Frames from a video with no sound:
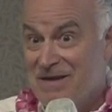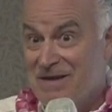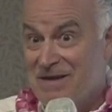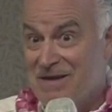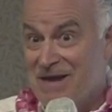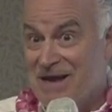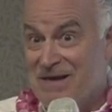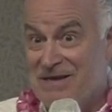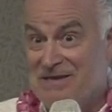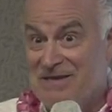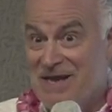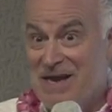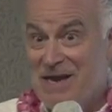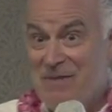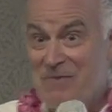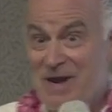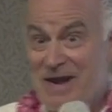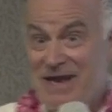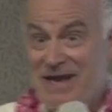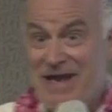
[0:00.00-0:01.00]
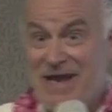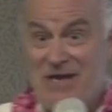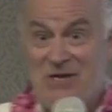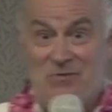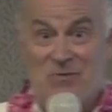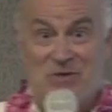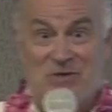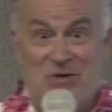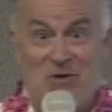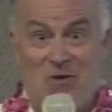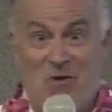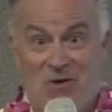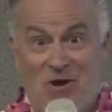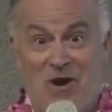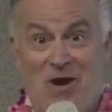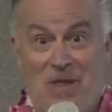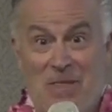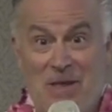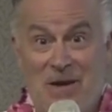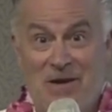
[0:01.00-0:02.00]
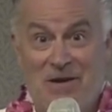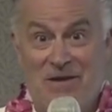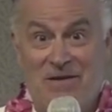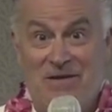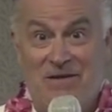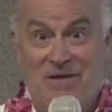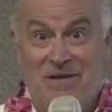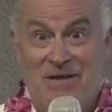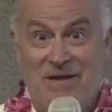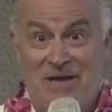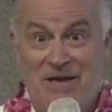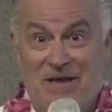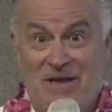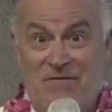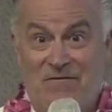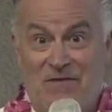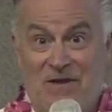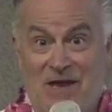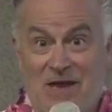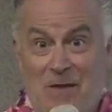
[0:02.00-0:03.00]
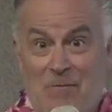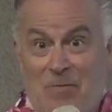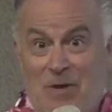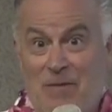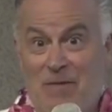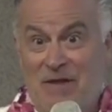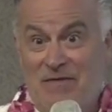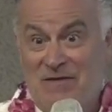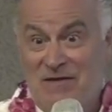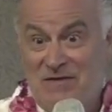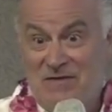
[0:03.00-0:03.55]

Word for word: Now, does anybody catch what's going on there? If you implement this